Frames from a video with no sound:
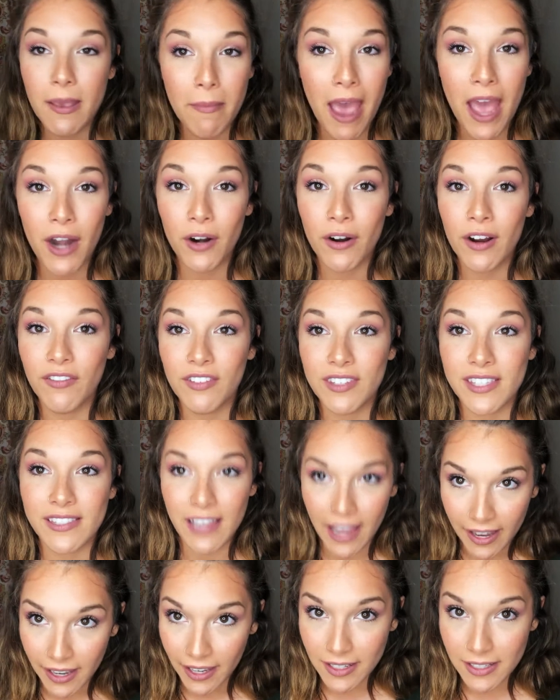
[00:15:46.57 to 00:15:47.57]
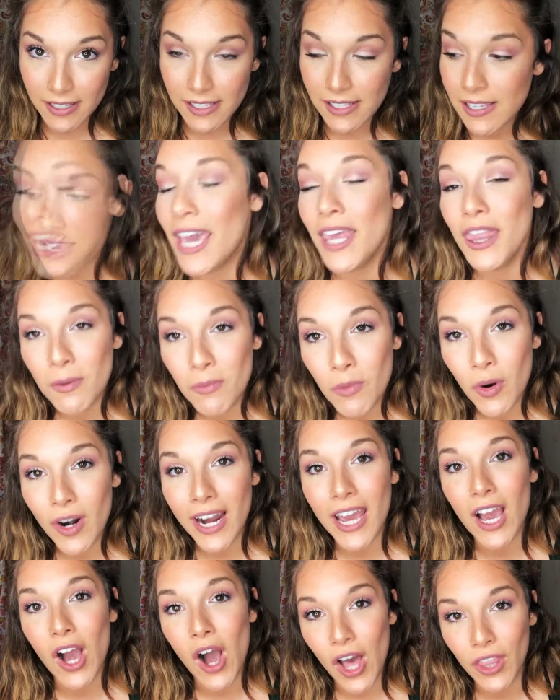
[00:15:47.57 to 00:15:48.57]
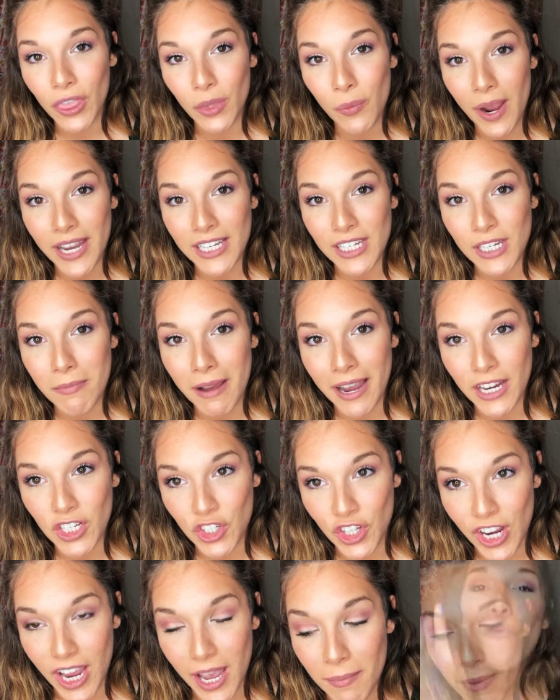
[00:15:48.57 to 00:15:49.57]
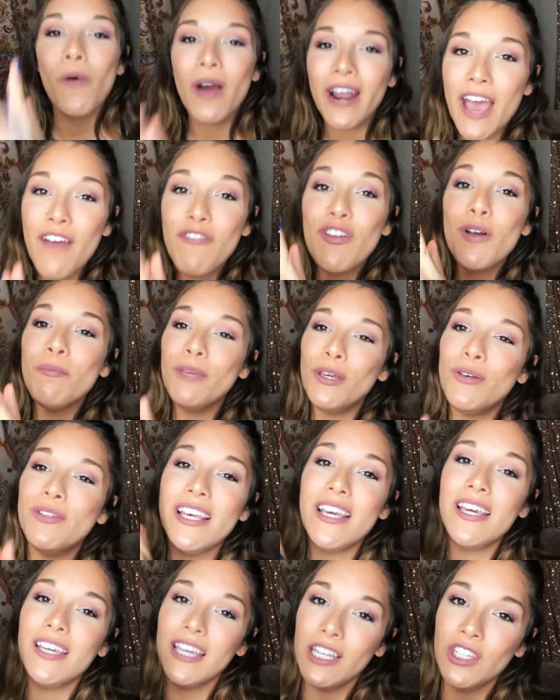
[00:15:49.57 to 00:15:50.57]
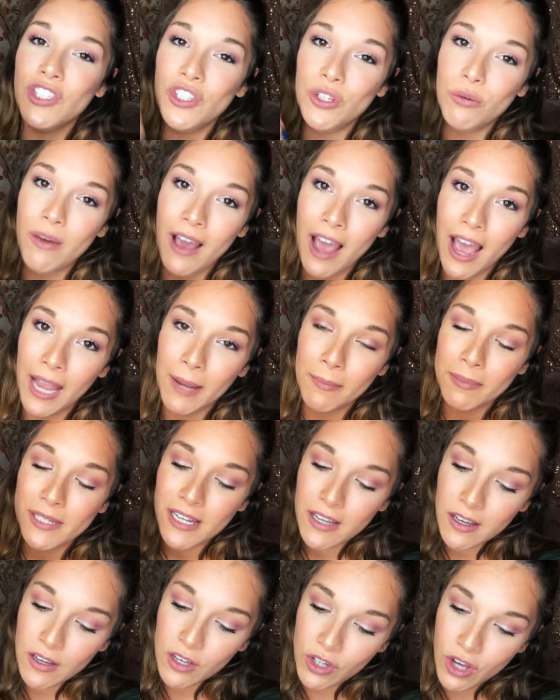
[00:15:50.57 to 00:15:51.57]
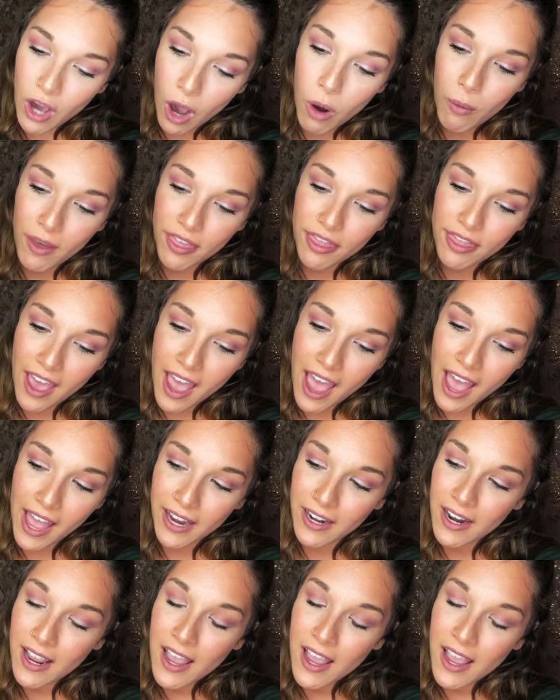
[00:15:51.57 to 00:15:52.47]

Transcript: the matter of seconds in the morning on the way to my gym. Whatever music gets you hyped, go with that.